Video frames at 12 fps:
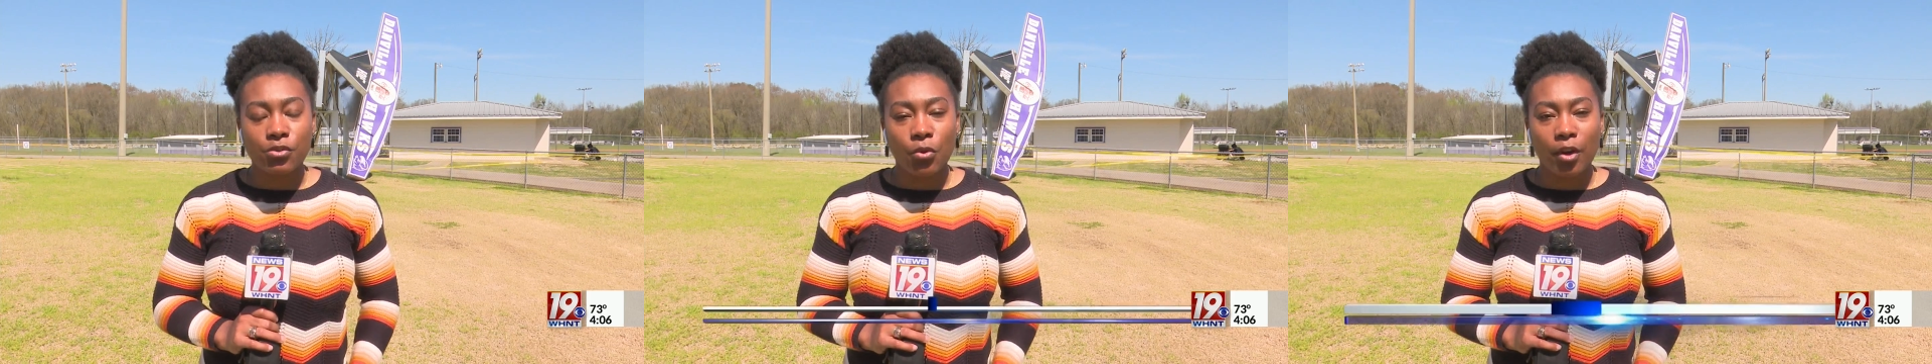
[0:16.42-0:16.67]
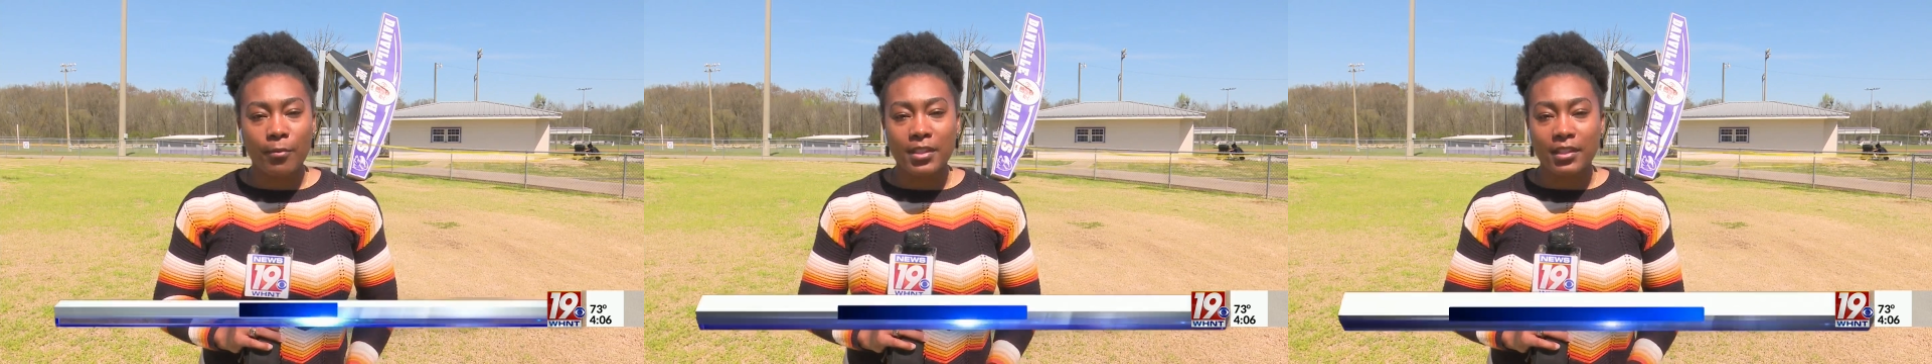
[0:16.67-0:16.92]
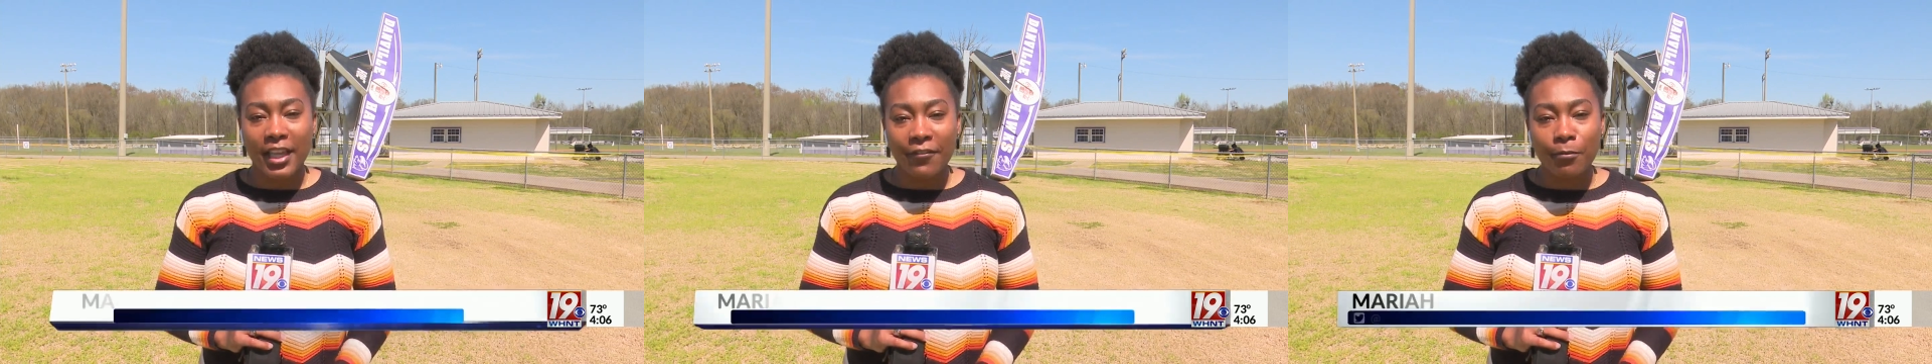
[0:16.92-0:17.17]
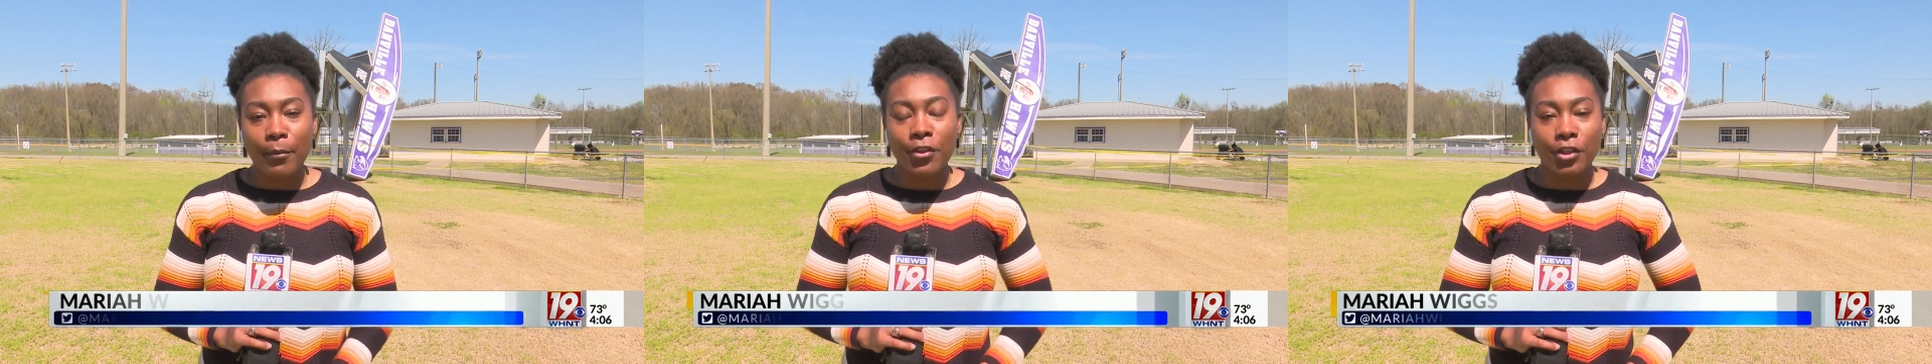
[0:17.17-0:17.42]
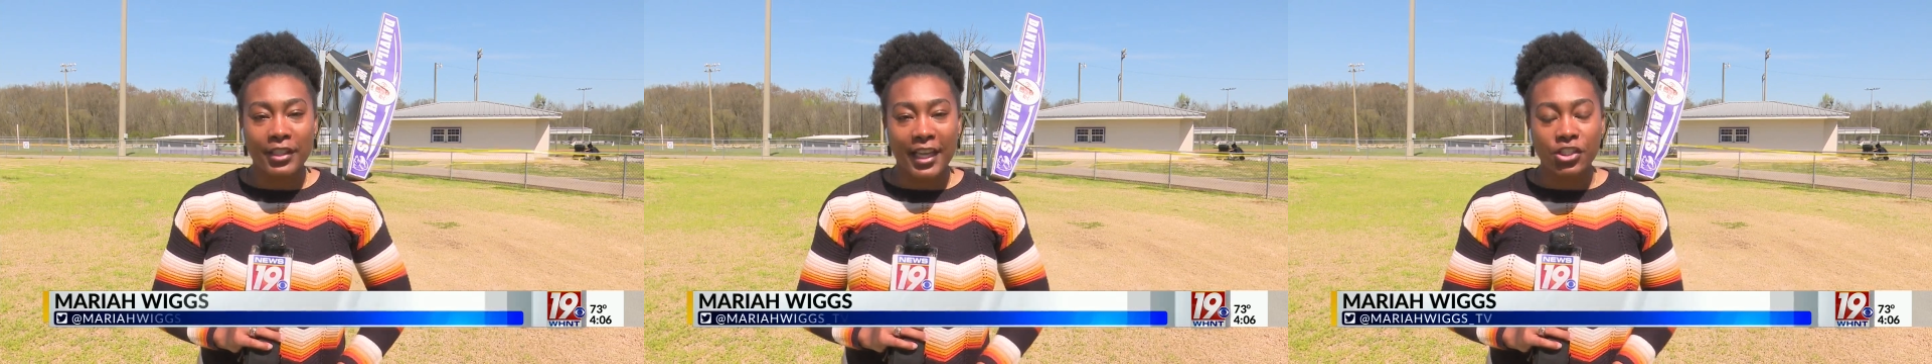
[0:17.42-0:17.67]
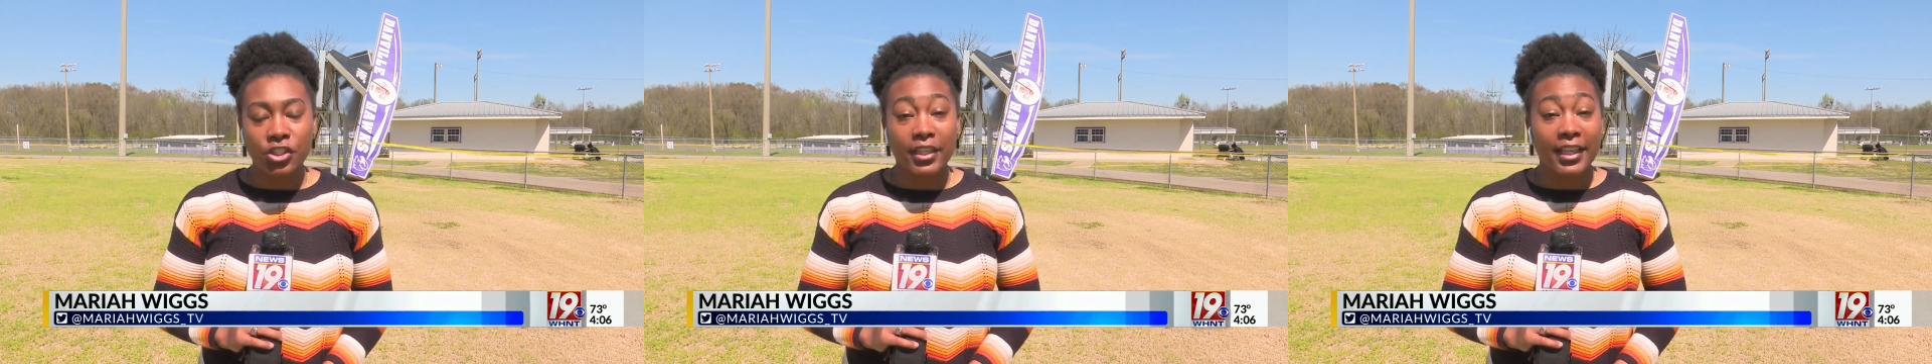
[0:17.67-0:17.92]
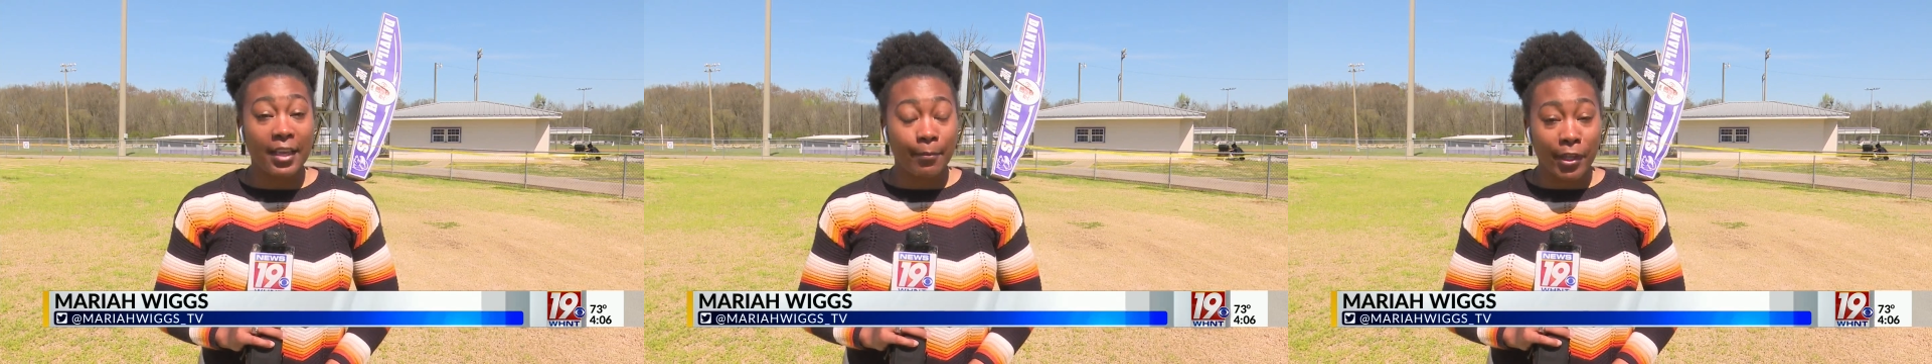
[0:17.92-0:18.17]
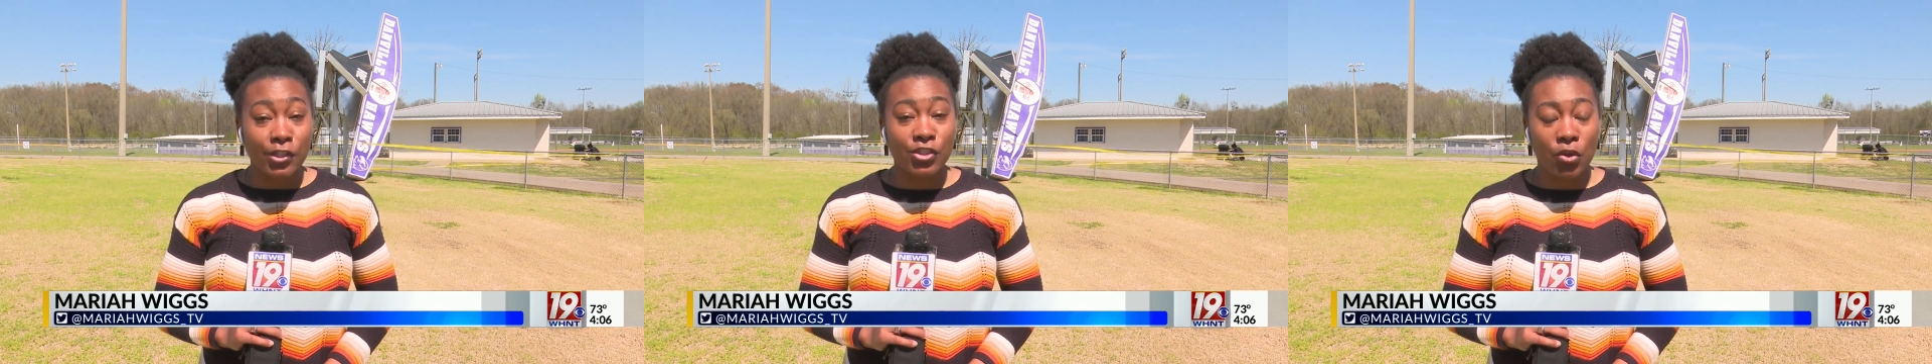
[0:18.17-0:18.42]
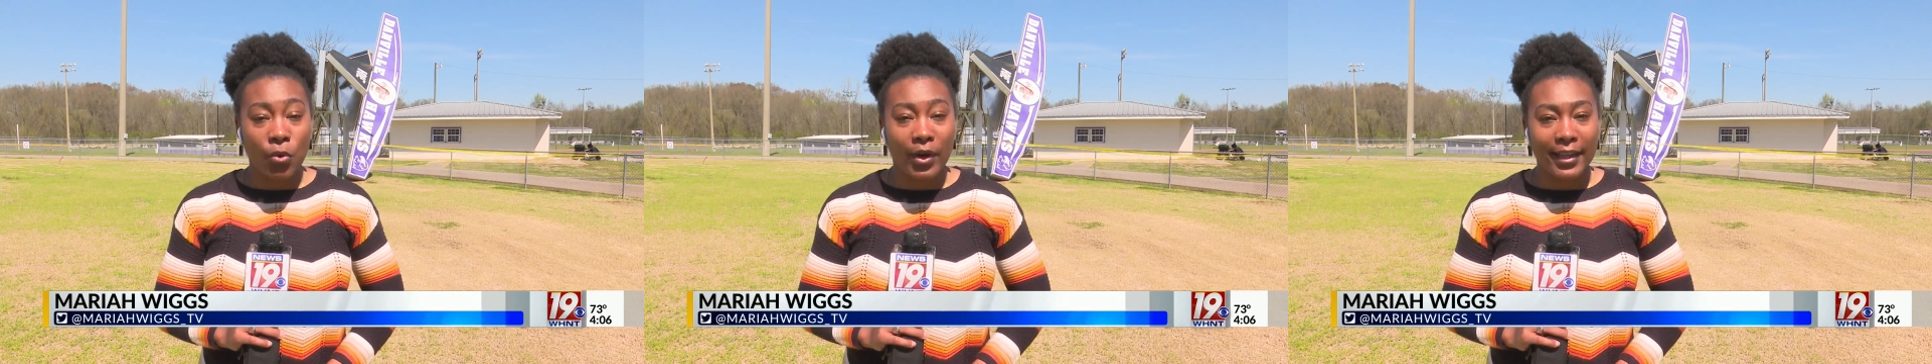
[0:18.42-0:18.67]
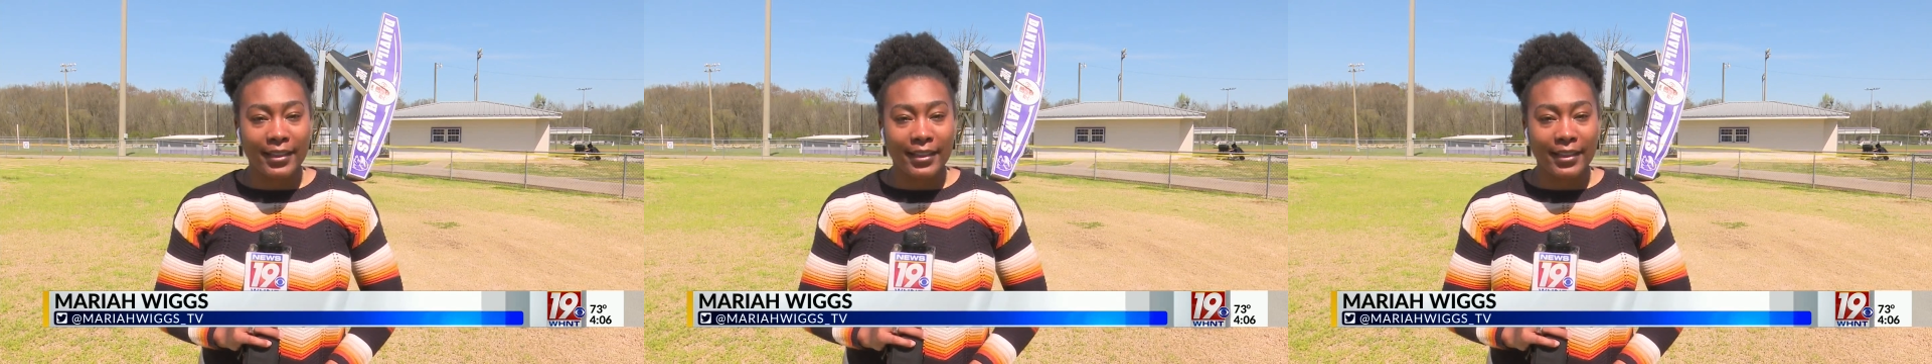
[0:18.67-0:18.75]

storm left Mother Nature keeping score